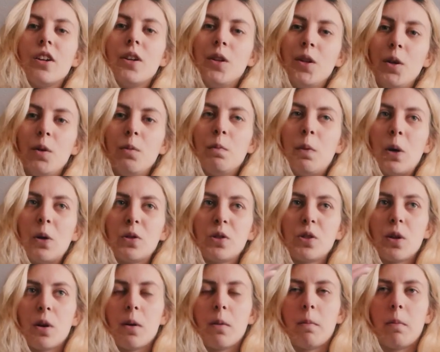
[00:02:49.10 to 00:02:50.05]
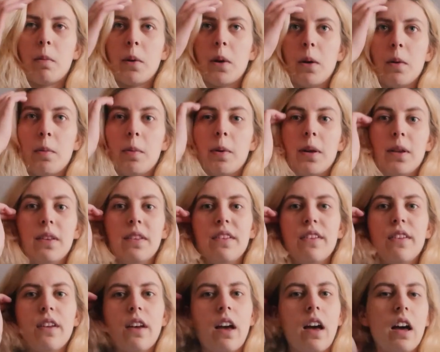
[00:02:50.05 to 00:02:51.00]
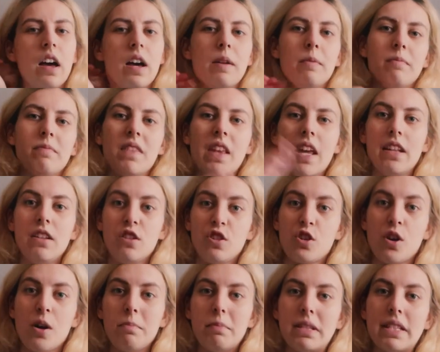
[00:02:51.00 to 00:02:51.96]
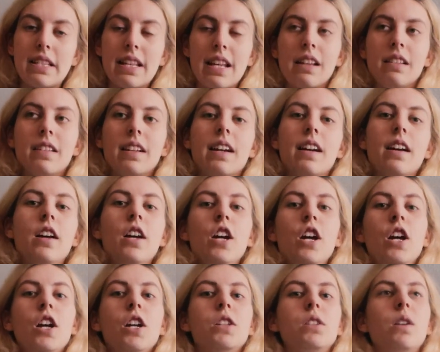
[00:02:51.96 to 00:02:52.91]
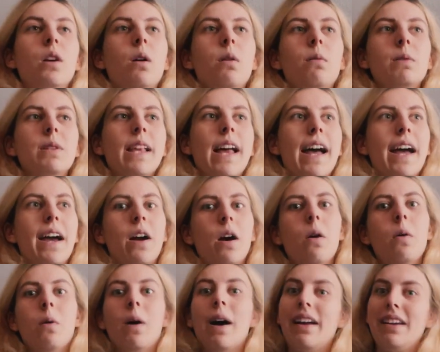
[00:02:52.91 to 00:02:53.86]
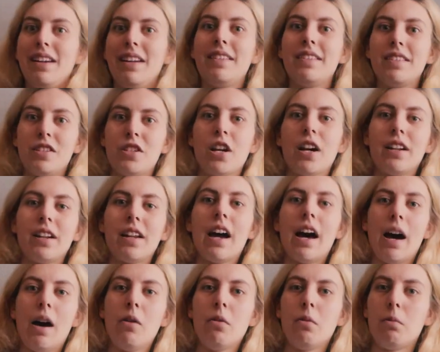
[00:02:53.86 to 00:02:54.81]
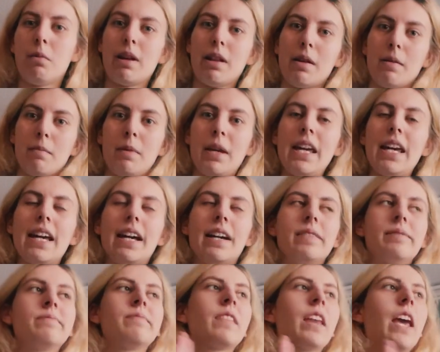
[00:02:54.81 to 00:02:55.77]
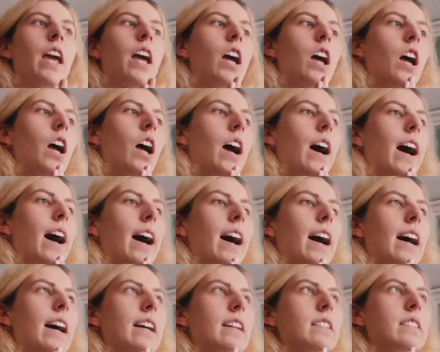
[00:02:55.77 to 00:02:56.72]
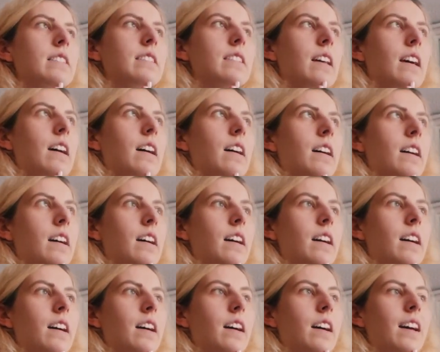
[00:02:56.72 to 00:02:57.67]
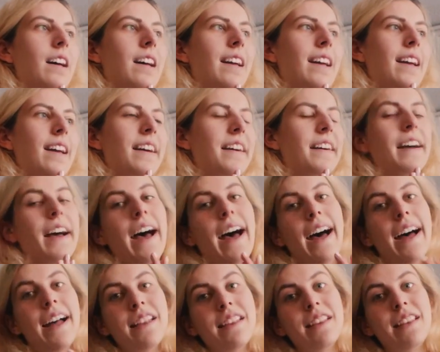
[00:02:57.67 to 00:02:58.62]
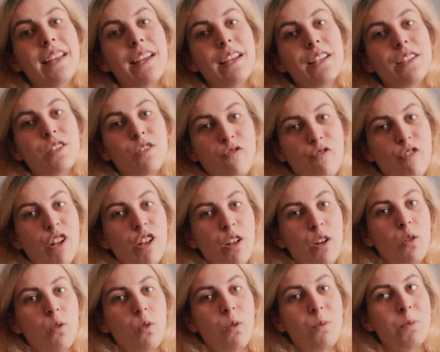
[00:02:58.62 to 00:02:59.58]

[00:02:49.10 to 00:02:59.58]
a new bookshop opened um, in the shopping center. So I was like, oh, I need to check that out while I'm here. And and it's a really cool